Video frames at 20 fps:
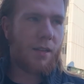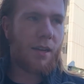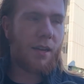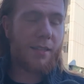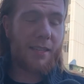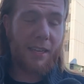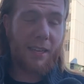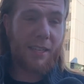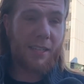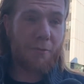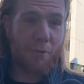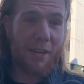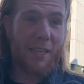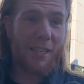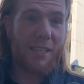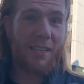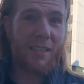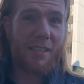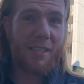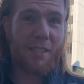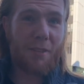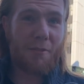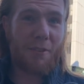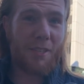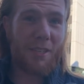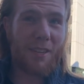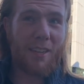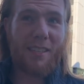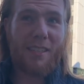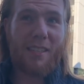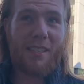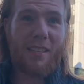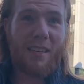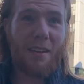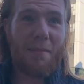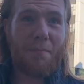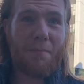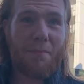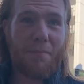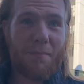I think it's racist to criticize
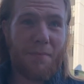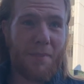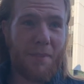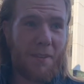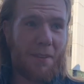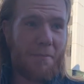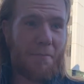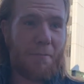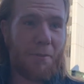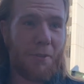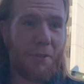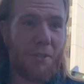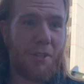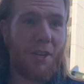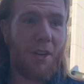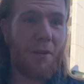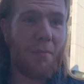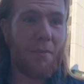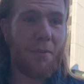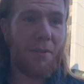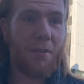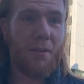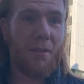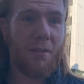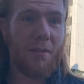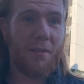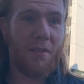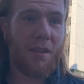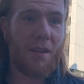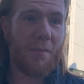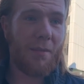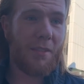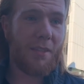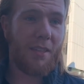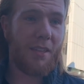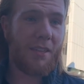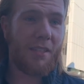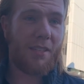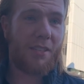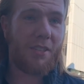Islam, full stop. I mean,
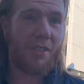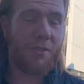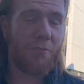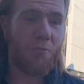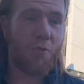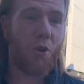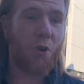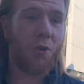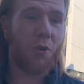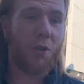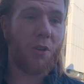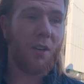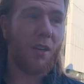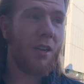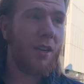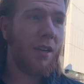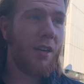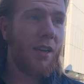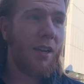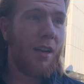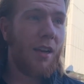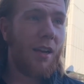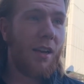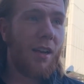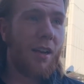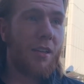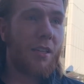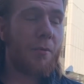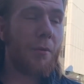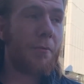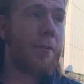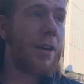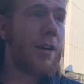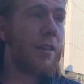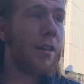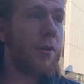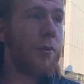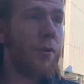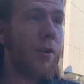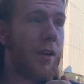it's just wrong. To be fair
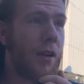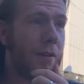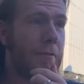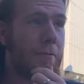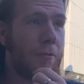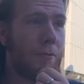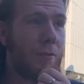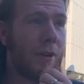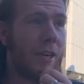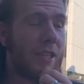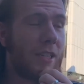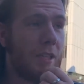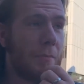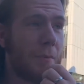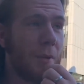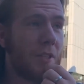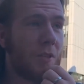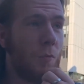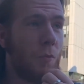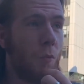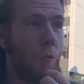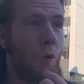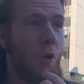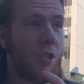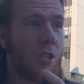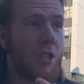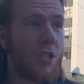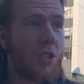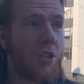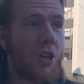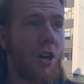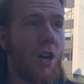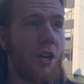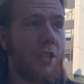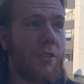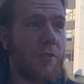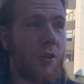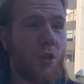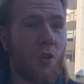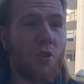though, if a racist person was in
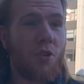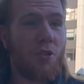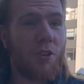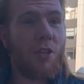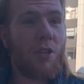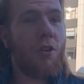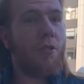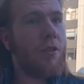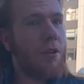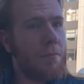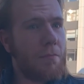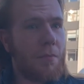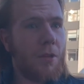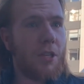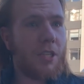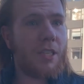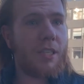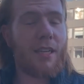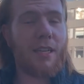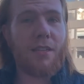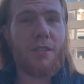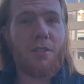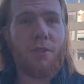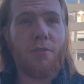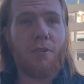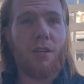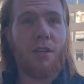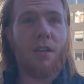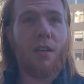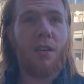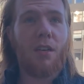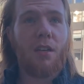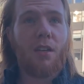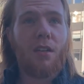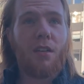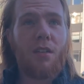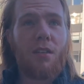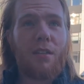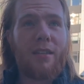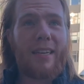charge of a country or a state or a
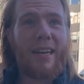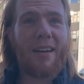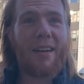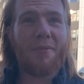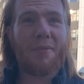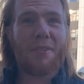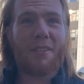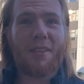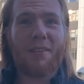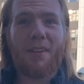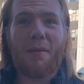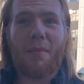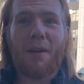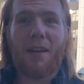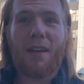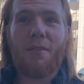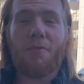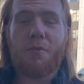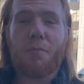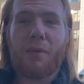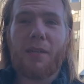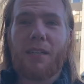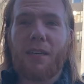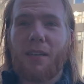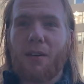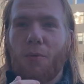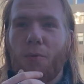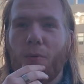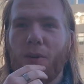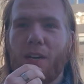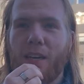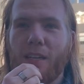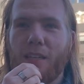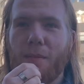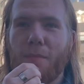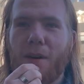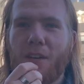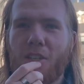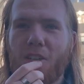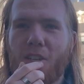county of that manner, that would be
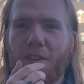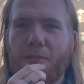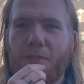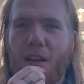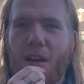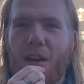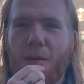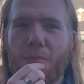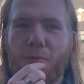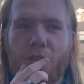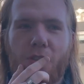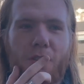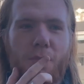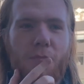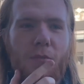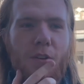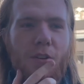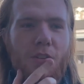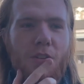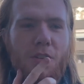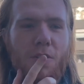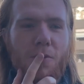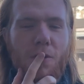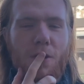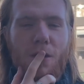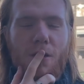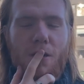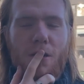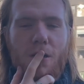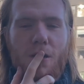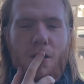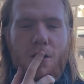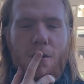weird. Imagine if that happened somewhere else in the world.